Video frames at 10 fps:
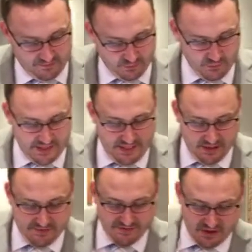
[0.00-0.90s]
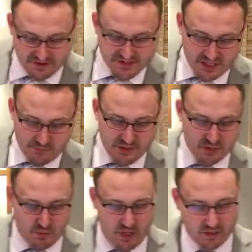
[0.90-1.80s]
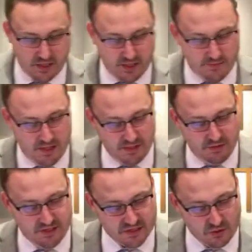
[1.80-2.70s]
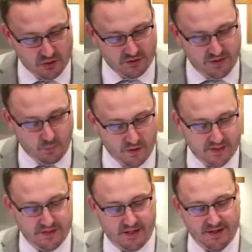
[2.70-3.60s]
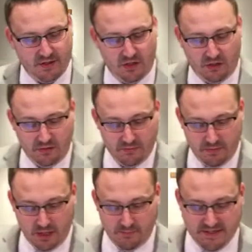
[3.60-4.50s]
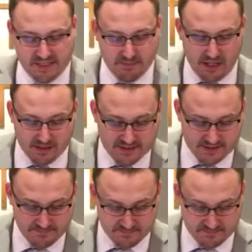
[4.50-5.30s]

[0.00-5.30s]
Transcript: For we hear that there are some which walk among you disorderly, working not at all, but are busybodies.